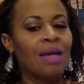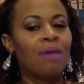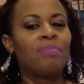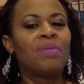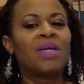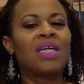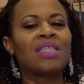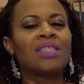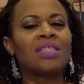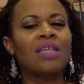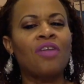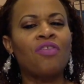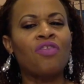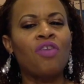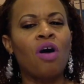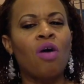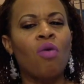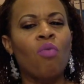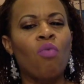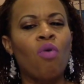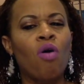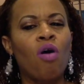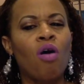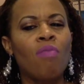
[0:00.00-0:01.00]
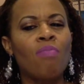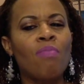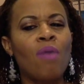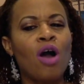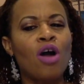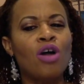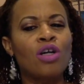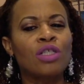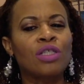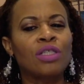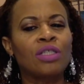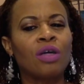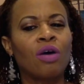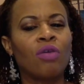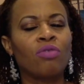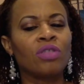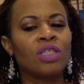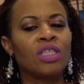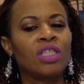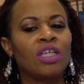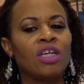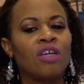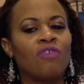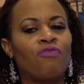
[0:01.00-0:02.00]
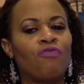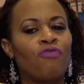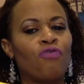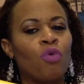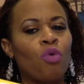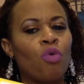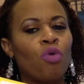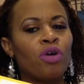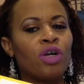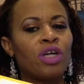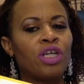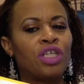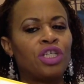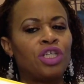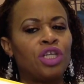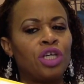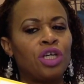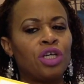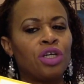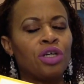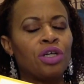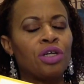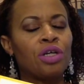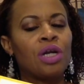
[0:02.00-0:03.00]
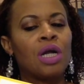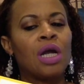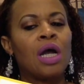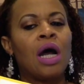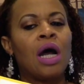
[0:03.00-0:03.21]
because I thought Walmart only did four a year